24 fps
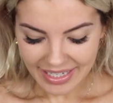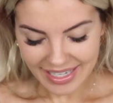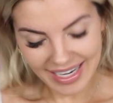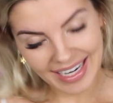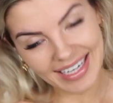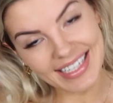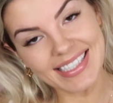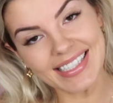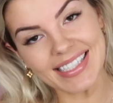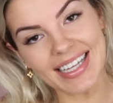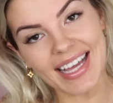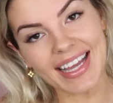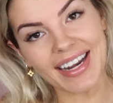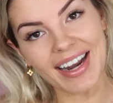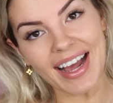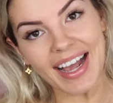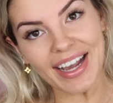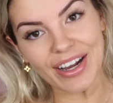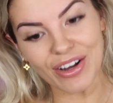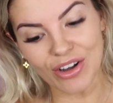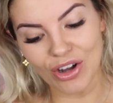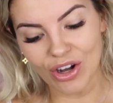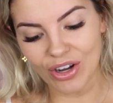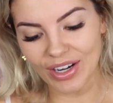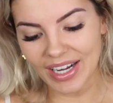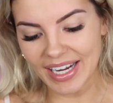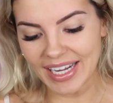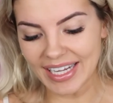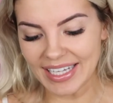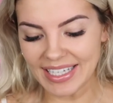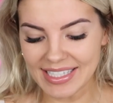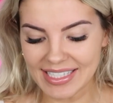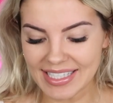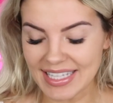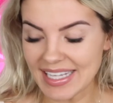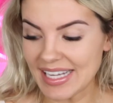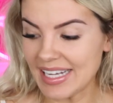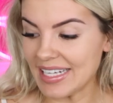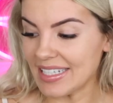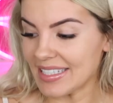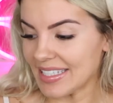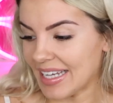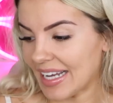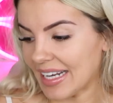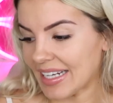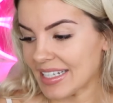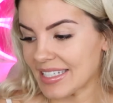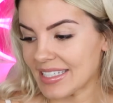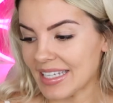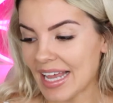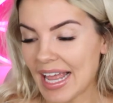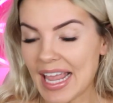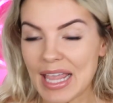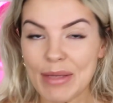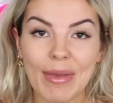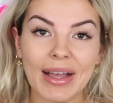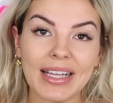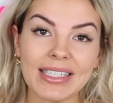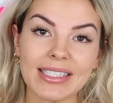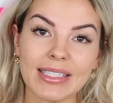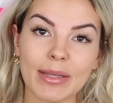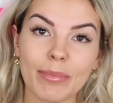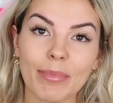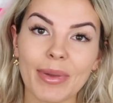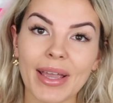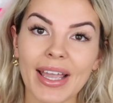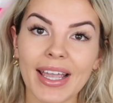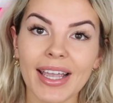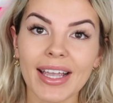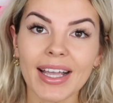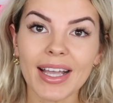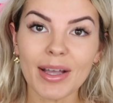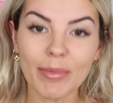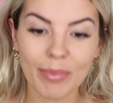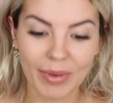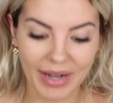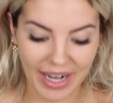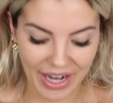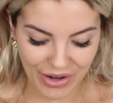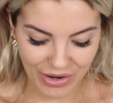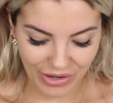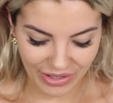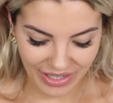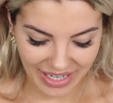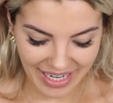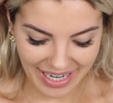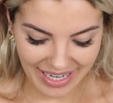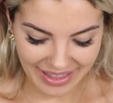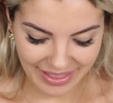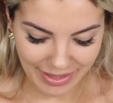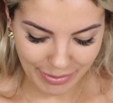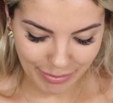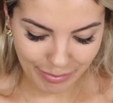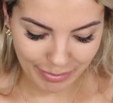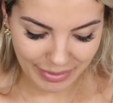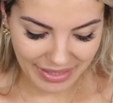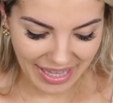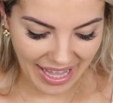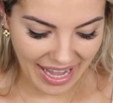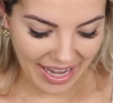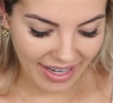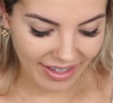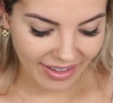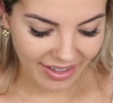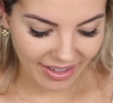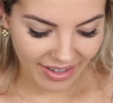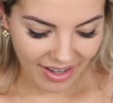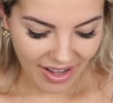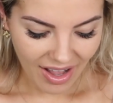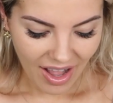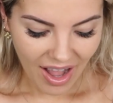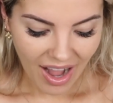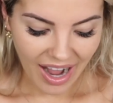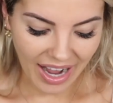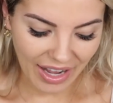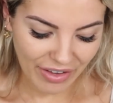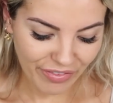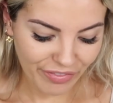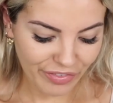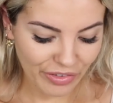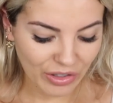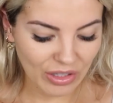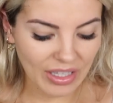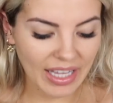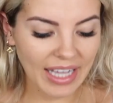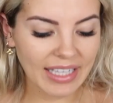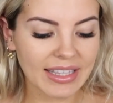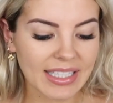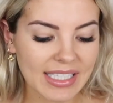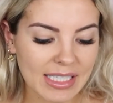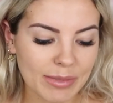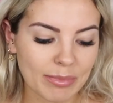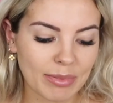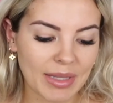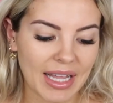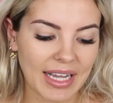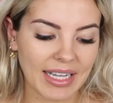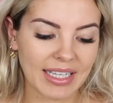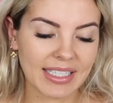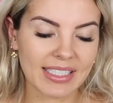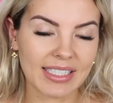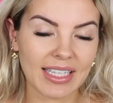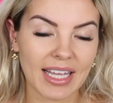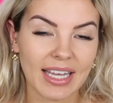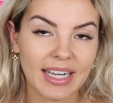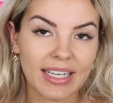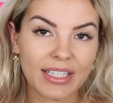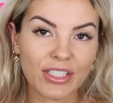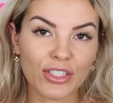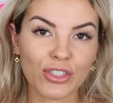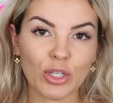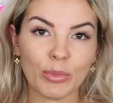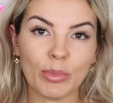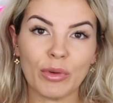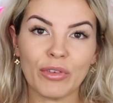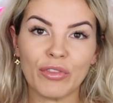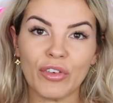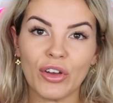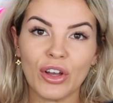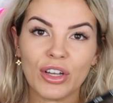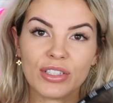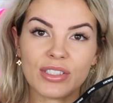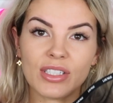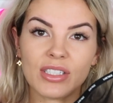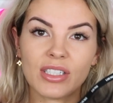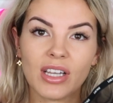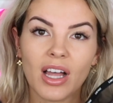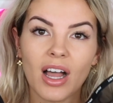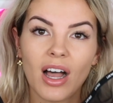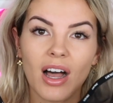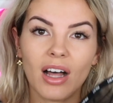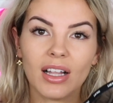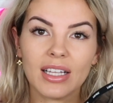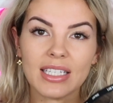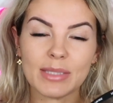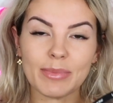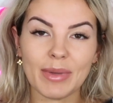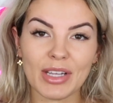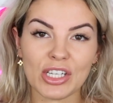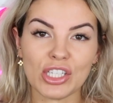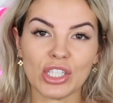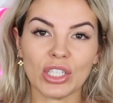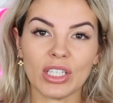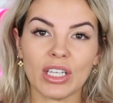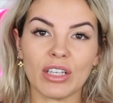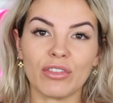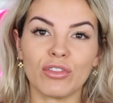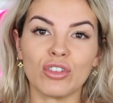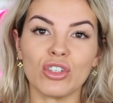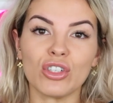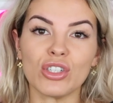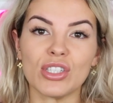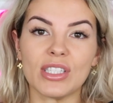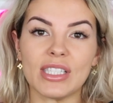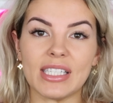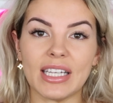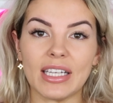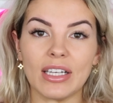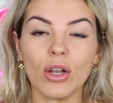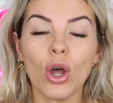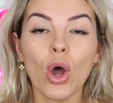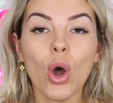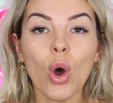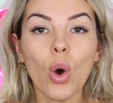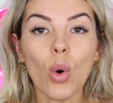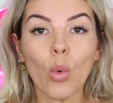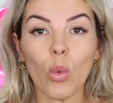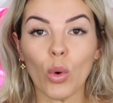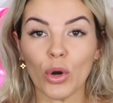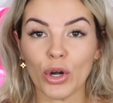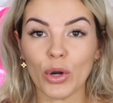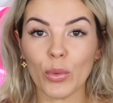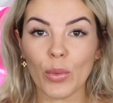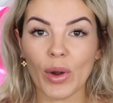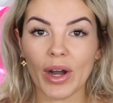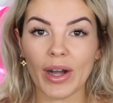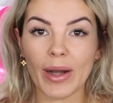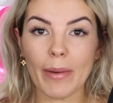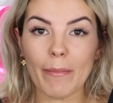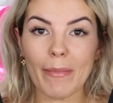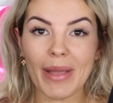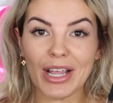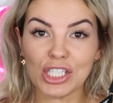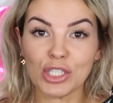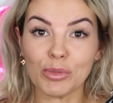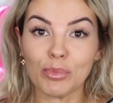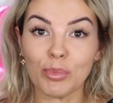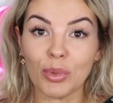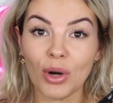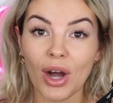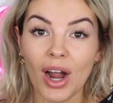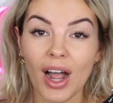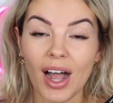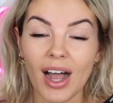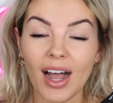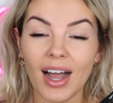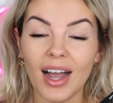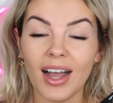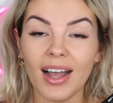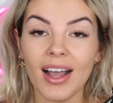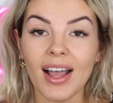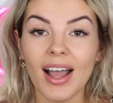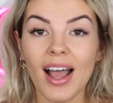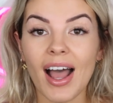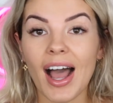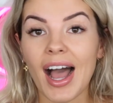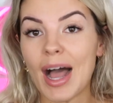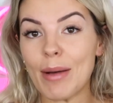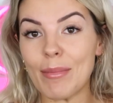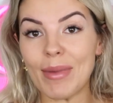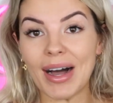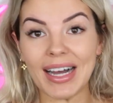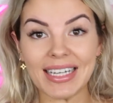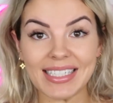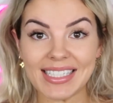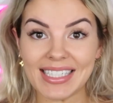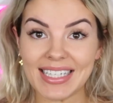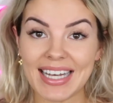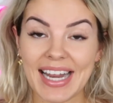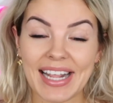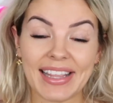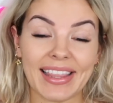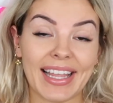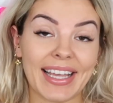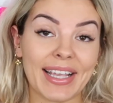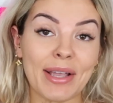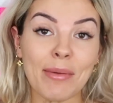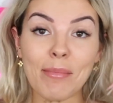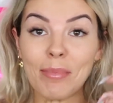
Next set I got is the exact same as the pink, but I got it in the black. I feel like this black set is super versatile, especially if you did want to wear a mesh bra um, underneath like a